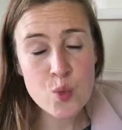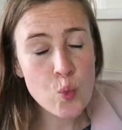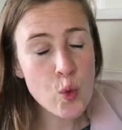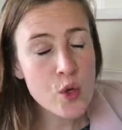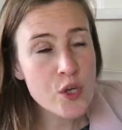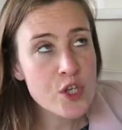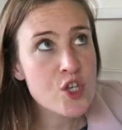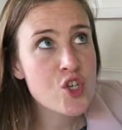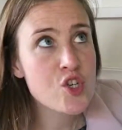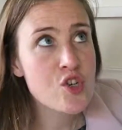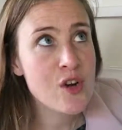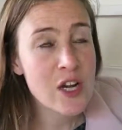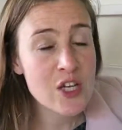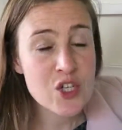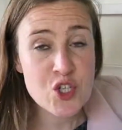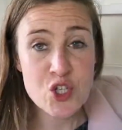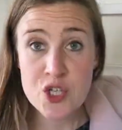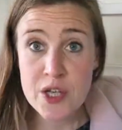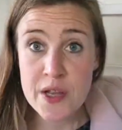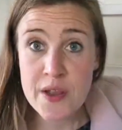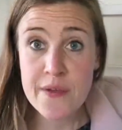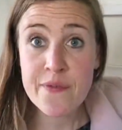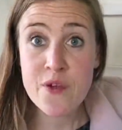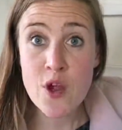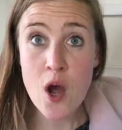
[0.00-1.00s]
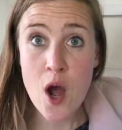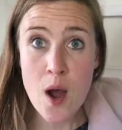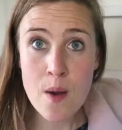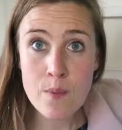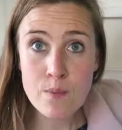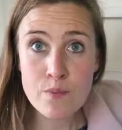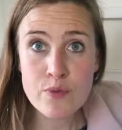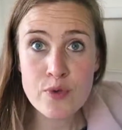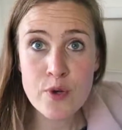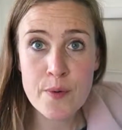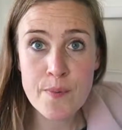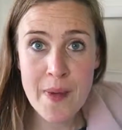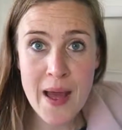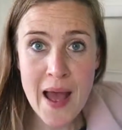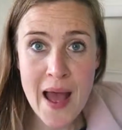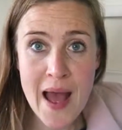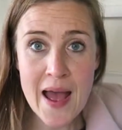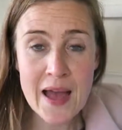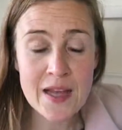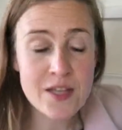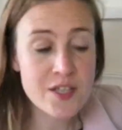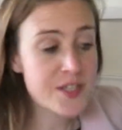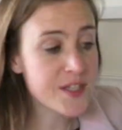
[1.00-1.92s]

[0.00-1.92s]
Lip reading: What a tragedy if you're unprepared.